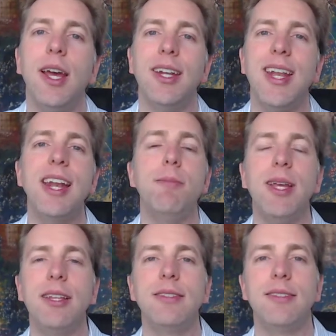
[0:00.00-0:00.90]
And that
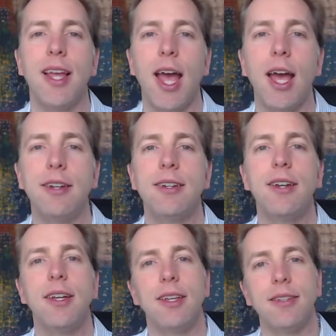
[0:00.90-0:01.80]
means that
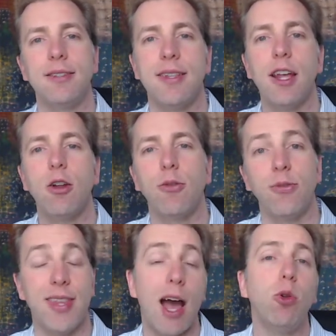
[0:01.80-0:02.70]
instead
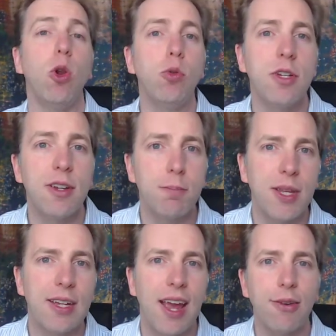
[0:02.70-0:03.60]
of downloading the
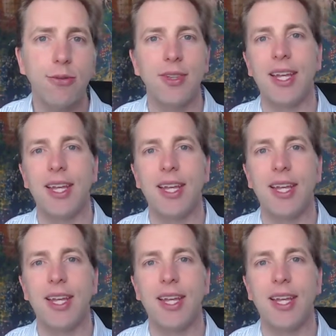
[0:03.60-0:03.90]
PDF, they